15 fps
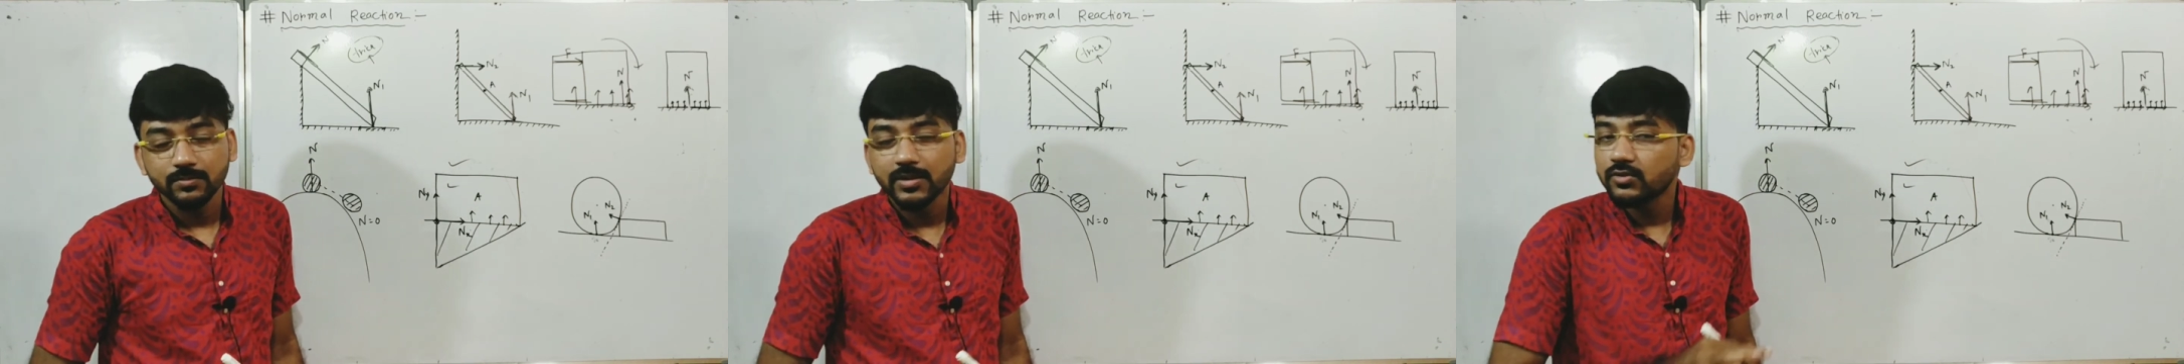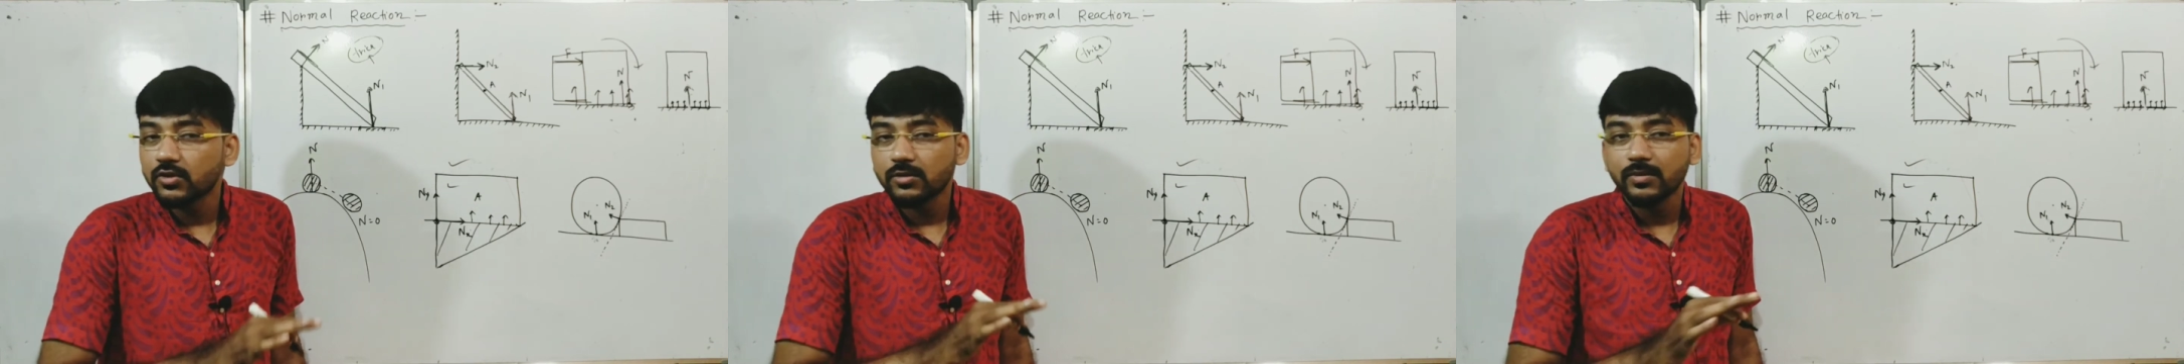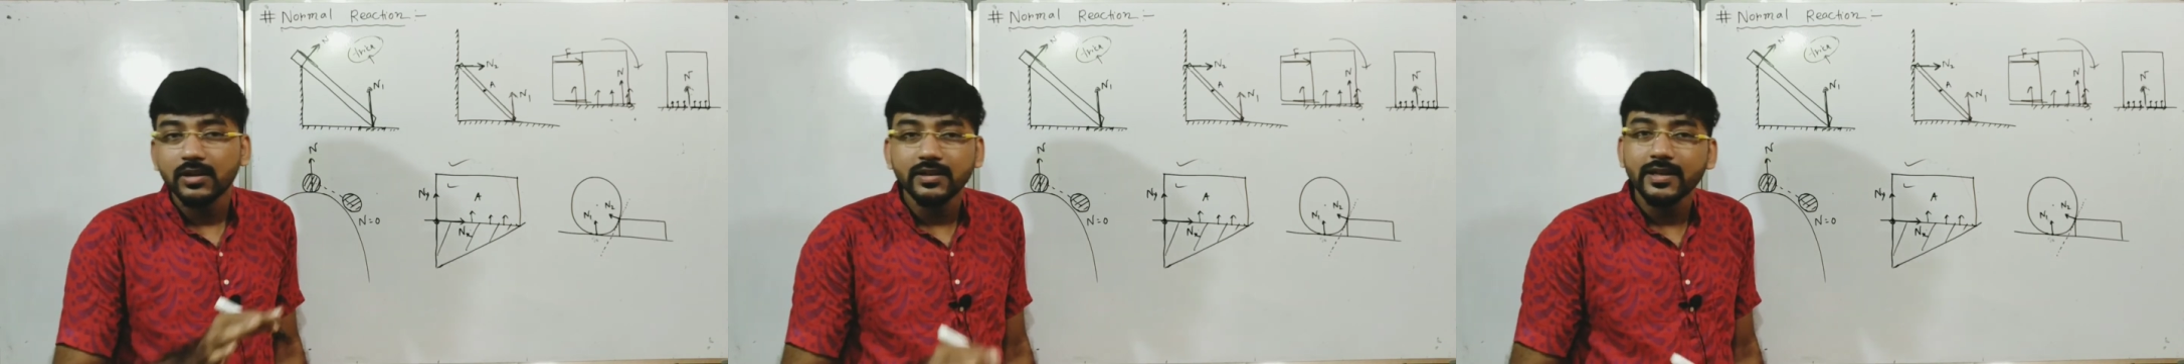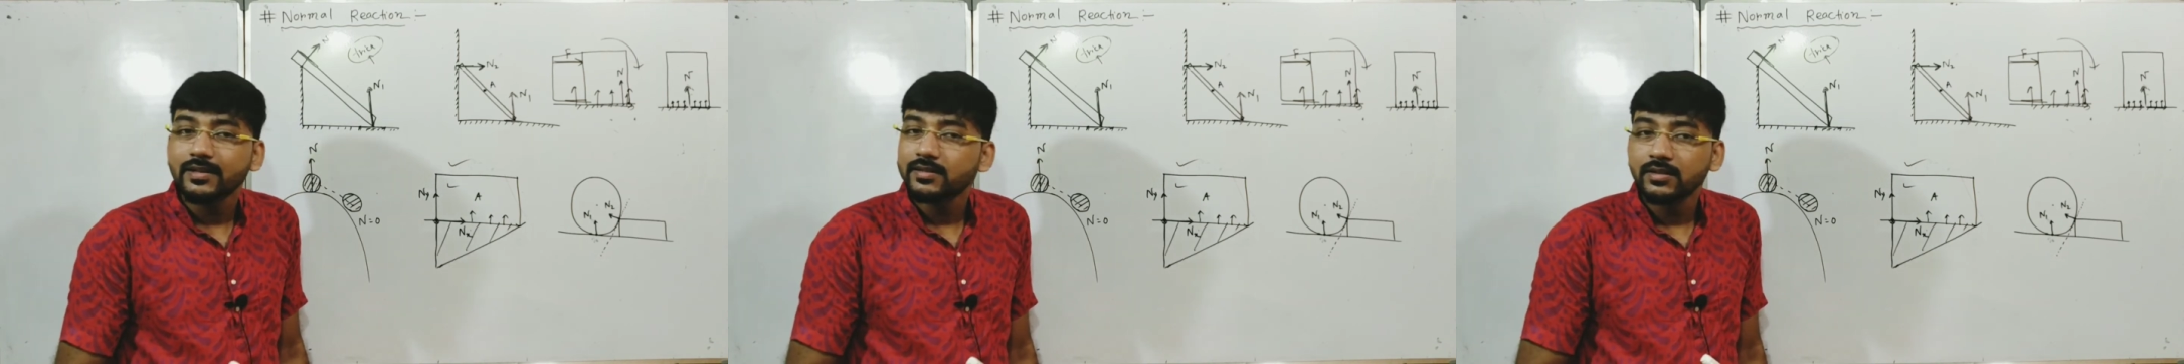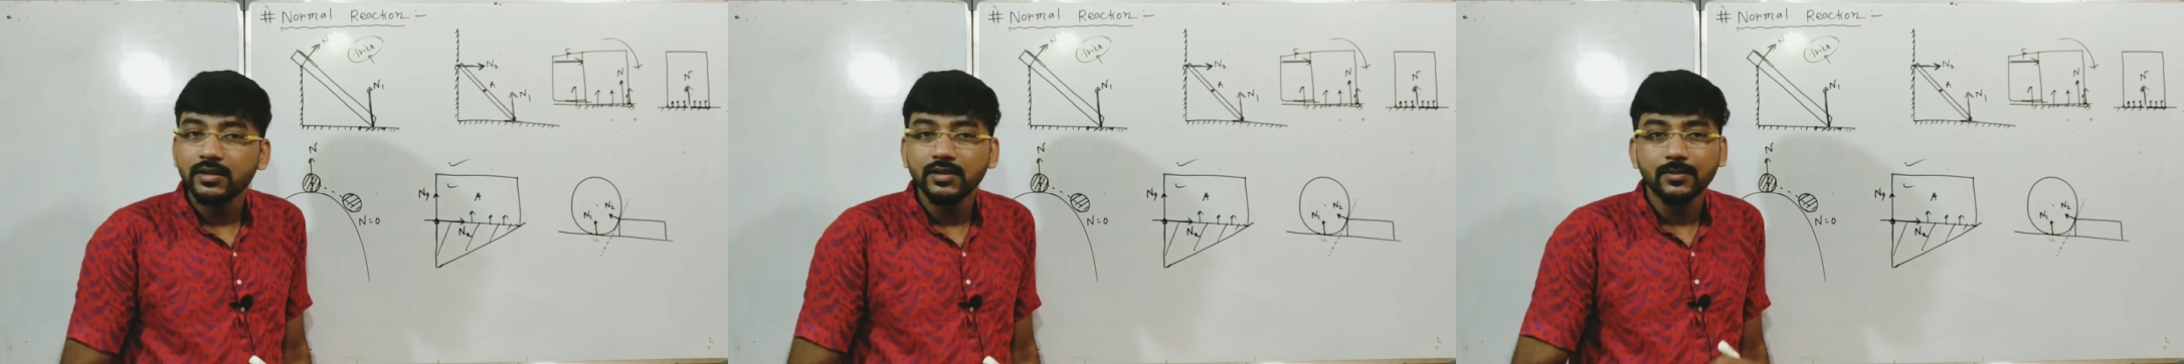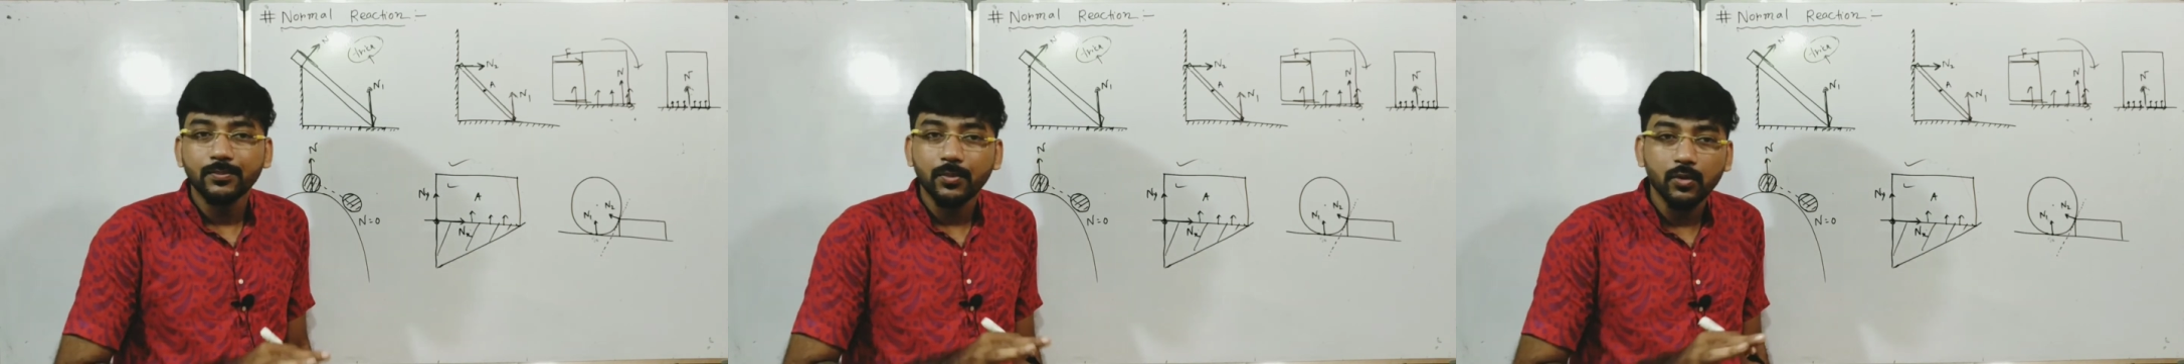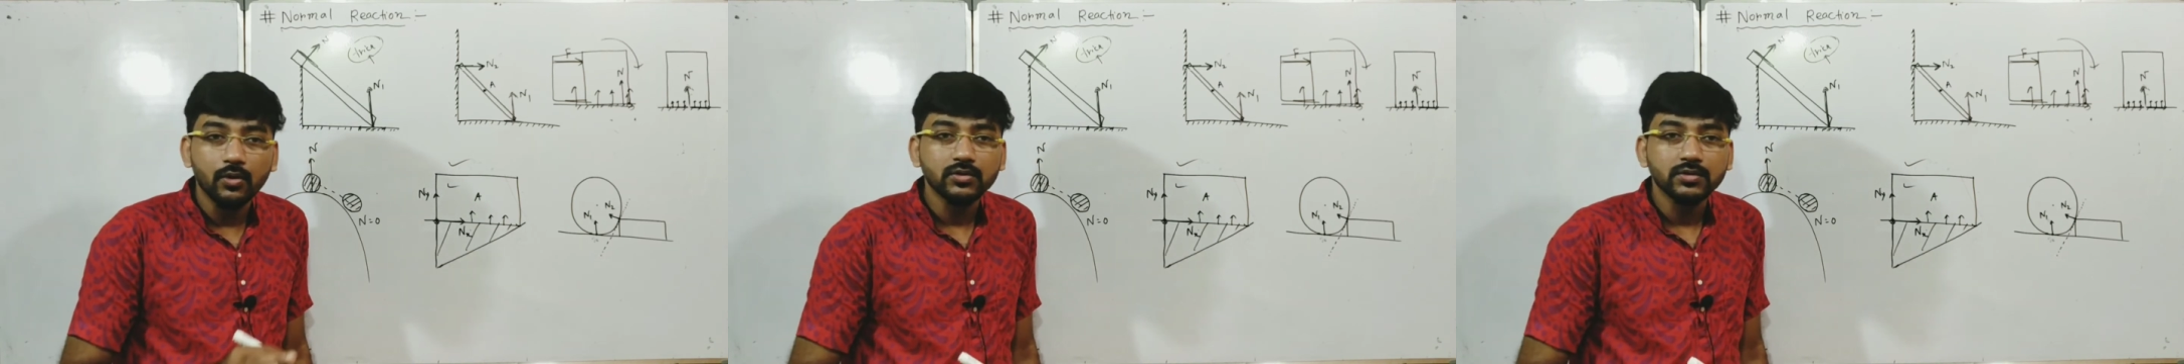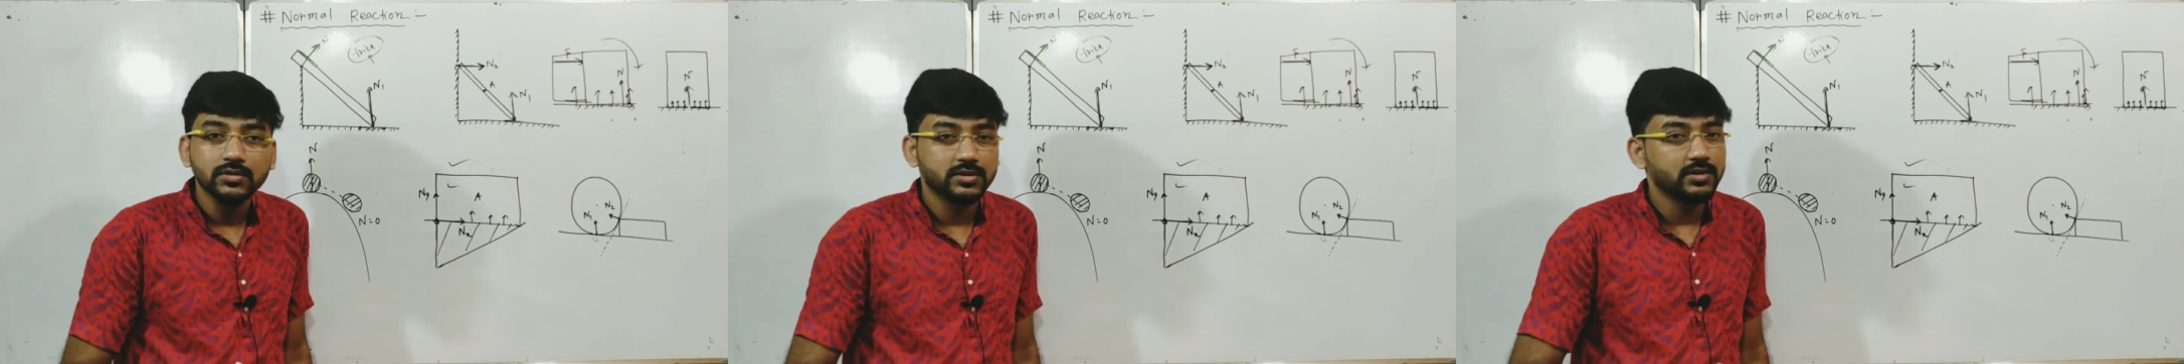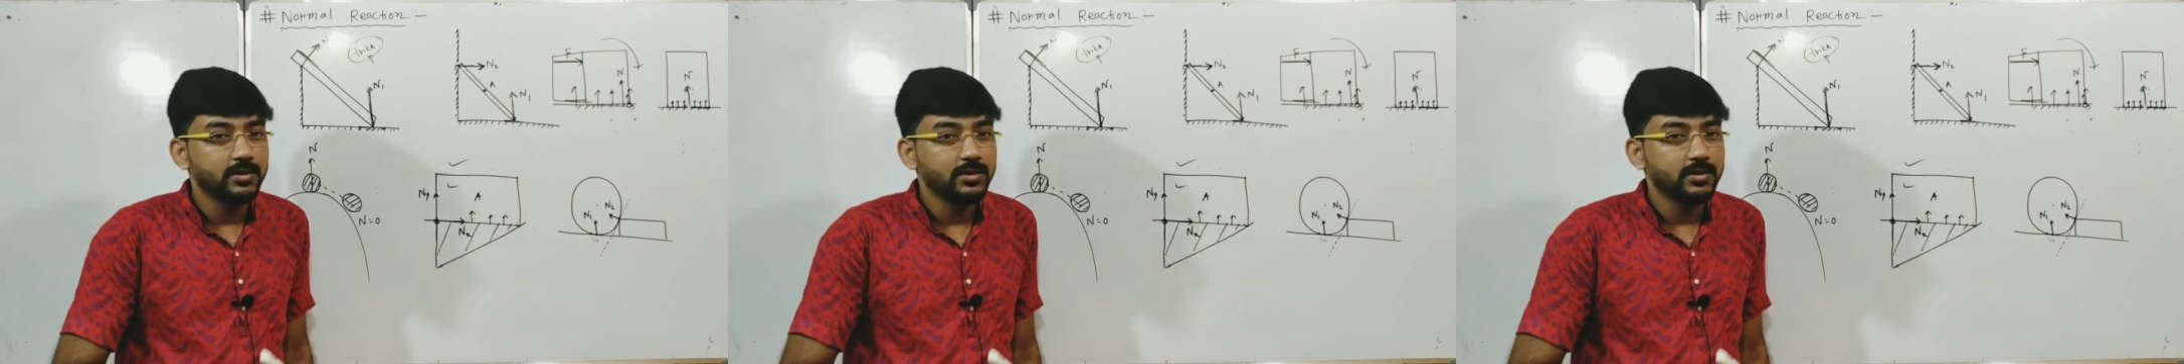because normal reaction is a force, this is a